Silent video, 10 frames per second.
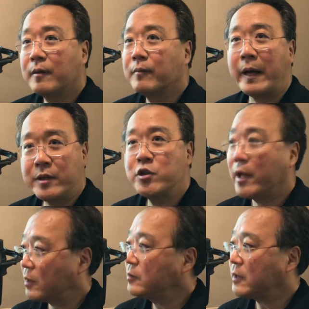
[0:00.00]
my
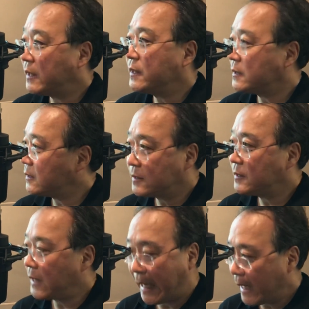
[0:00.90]
cello in his
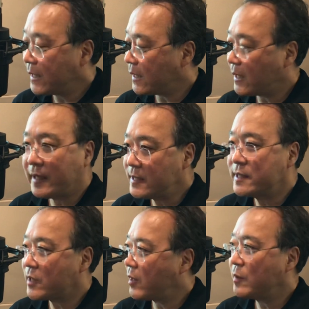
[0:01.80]
hand, and then he
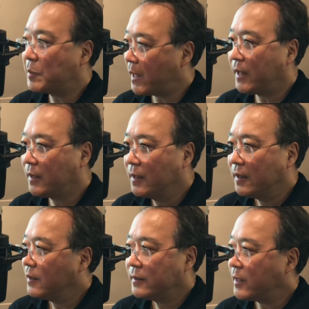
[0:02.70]
started playing,
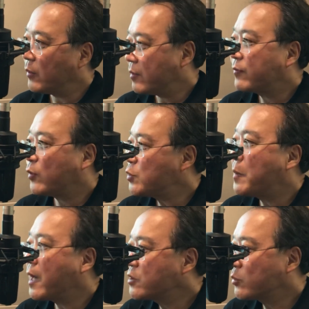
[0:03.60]
the first
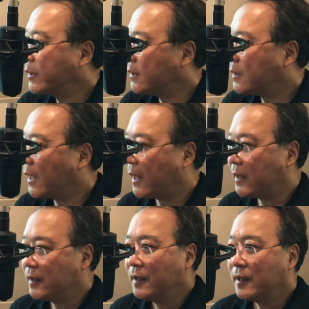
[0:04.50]
Bach suite,
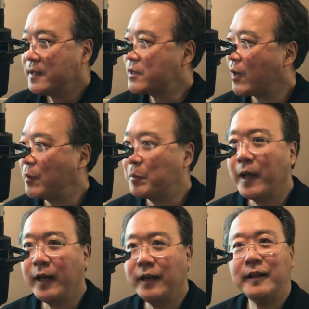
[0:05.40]
and he started
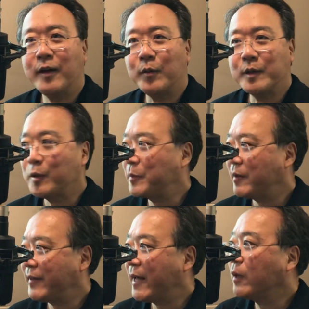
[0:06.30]
playing, a little bit
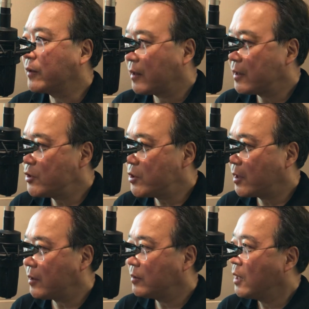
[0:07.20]
of the Elgar
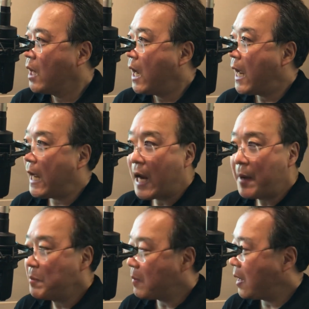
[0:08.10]
Concerto,
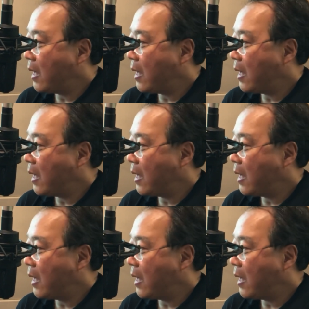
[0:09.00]
and